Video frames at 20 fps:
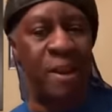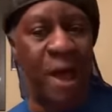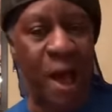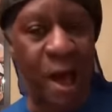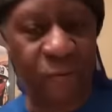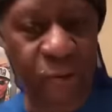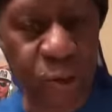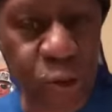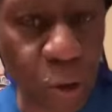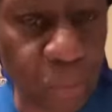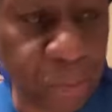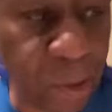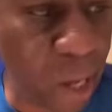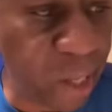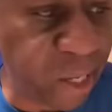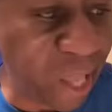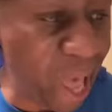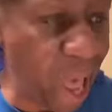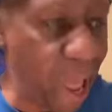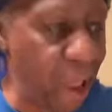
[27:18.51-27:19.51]
now this is gonna be
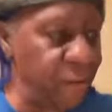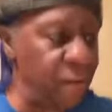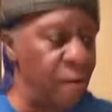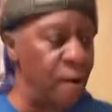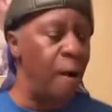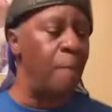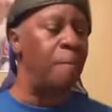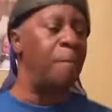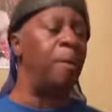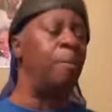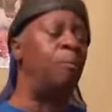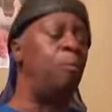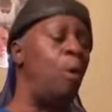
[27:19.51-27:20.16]
a game of me